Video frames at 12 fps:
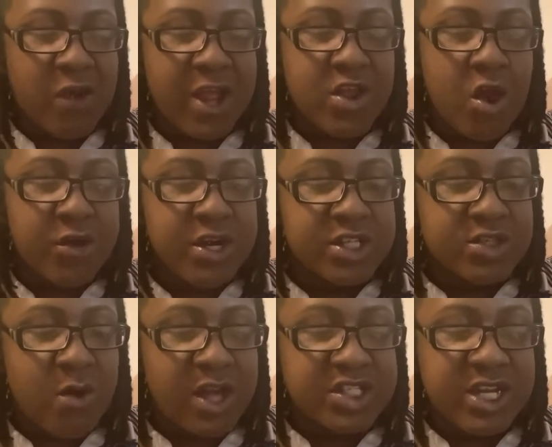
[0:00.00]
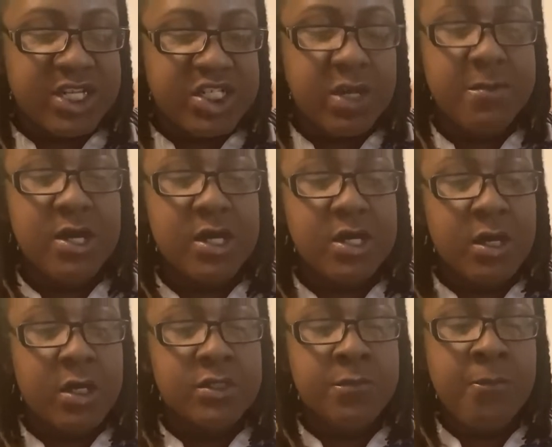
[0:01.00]
Like, y'all need to squash that shit
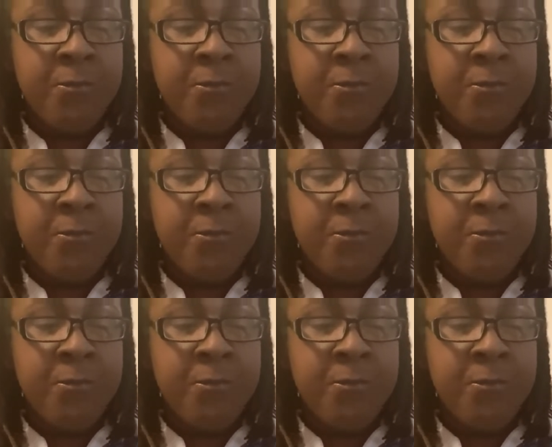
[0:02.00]
because